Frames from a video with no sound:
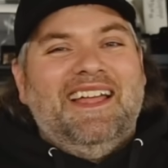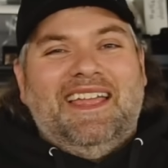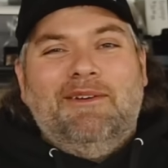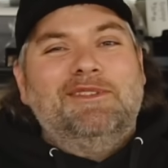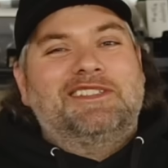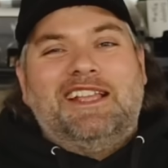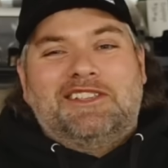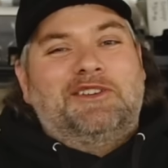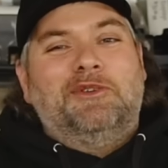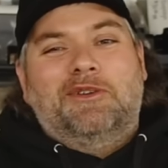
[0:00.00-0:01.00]
It's
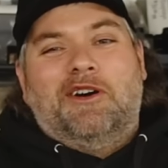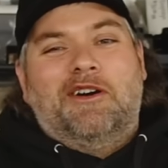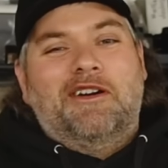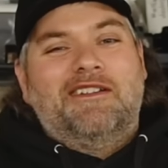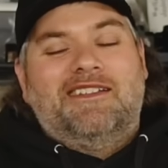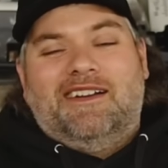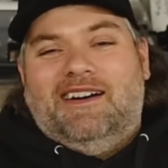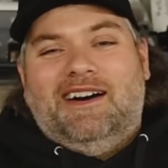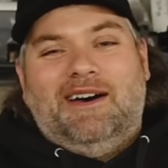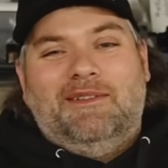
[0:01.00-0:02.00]
a cool car.
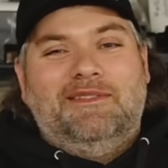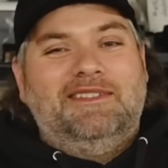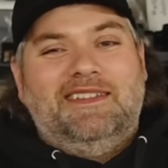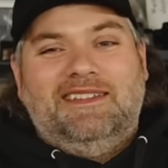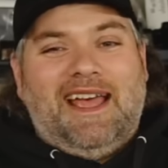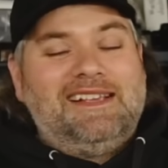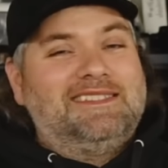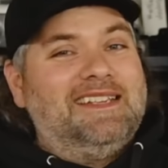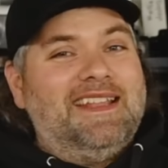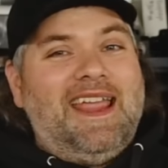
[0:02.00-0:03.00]

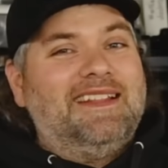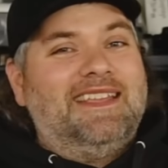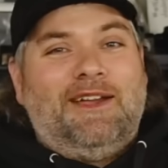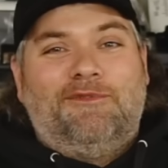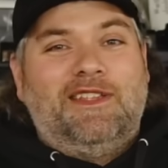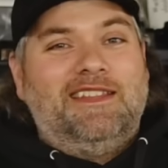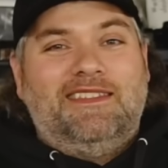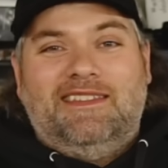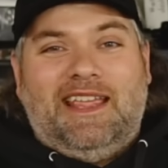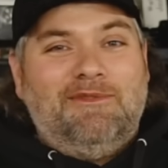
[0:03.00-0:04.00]
Nasty Nate
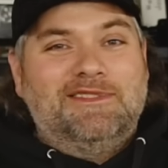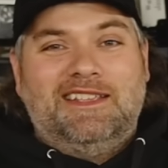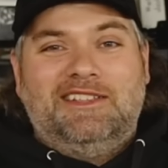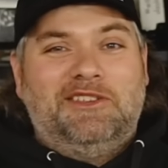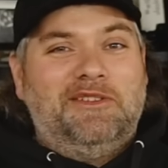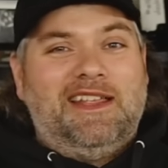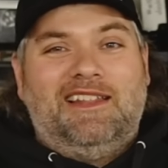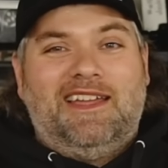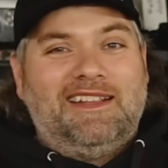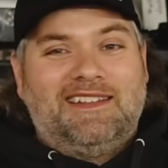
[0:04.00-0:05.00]
he was into it. He
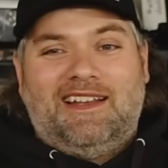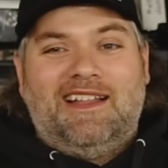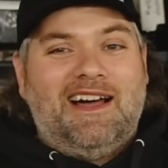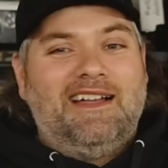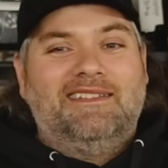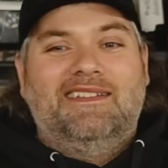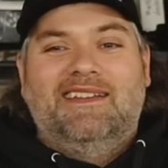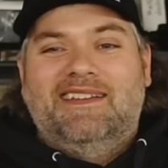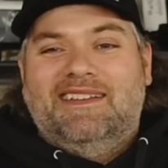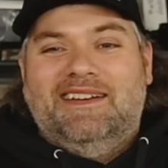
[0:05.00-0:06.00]
liked it a lot.
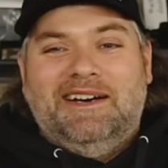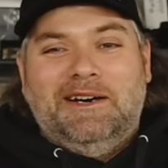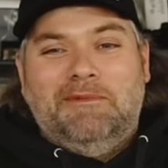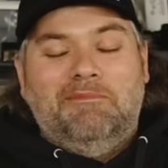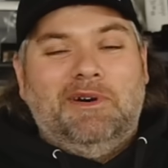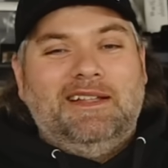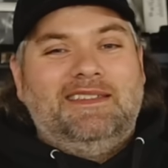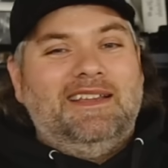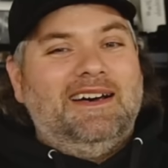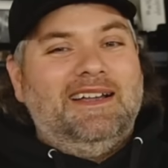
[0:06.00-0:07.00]

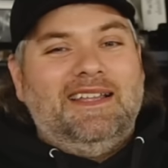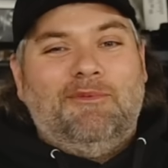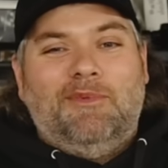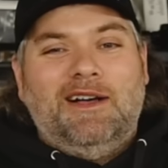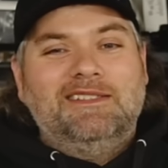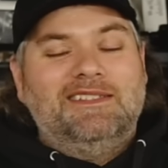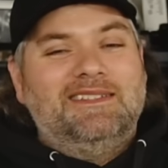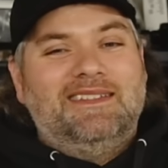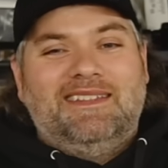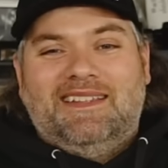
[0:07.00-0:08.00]
But it
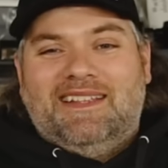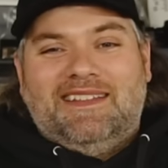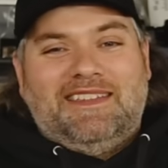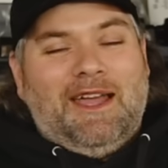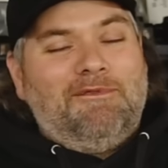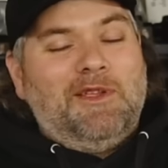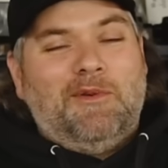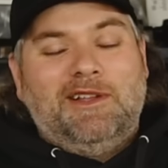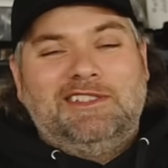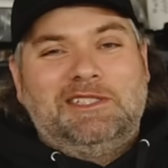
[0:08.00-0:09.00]
definitely
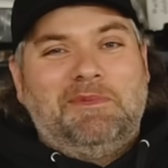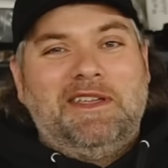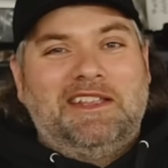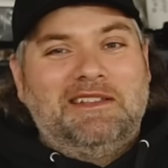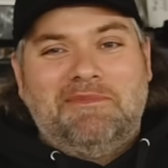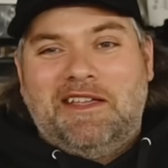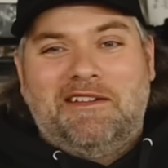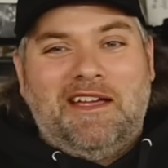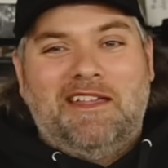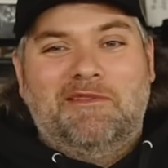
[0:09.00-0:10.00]
wasn't speaking to me
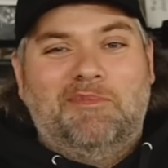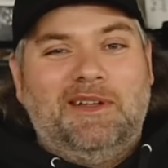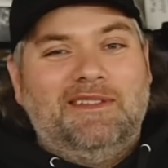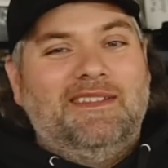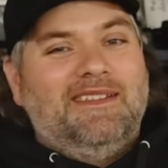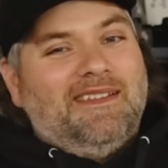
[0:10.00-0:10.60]
or Heather. But